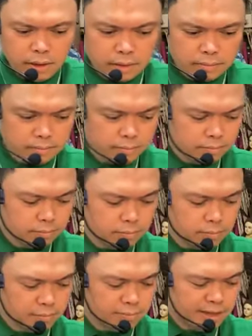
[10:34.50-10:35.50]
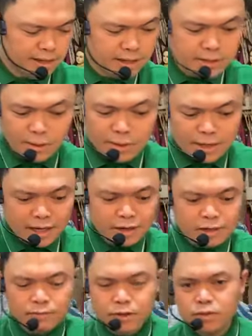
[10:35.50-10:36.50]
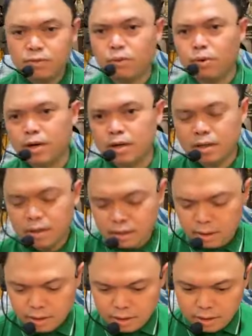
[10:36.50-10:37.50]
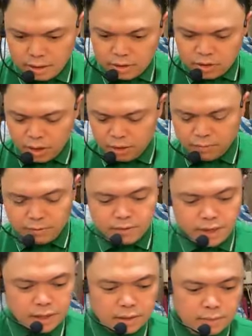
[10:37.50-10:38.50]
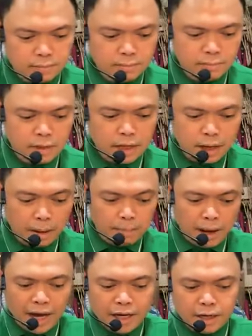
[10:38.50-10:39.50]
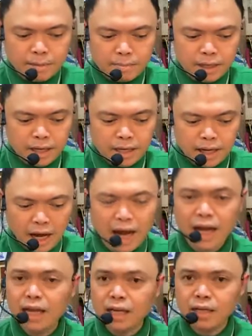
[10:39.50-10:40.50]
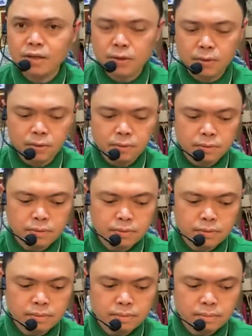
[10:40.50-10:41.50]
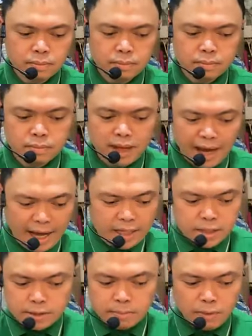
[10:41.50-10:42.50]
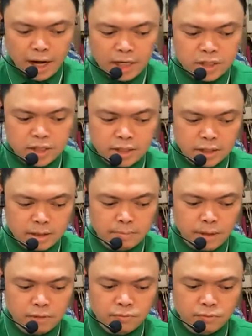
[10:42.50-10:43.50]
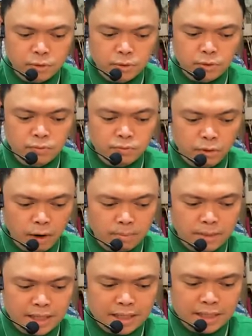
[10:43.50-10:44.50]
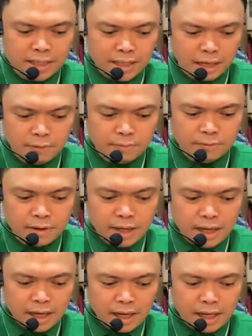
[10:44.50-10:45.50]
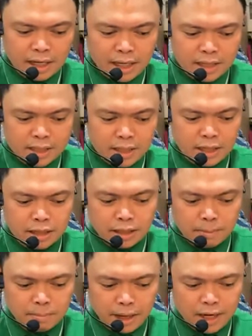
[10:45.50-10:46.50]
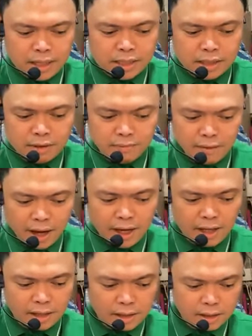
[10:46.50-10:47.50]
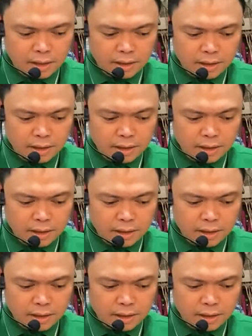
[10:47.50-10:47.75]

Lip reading: Well, it's all here in verse 4, in John 15. Abide in me and I in you, as the branch cannot bear fruit from itself unless it abides in the vine.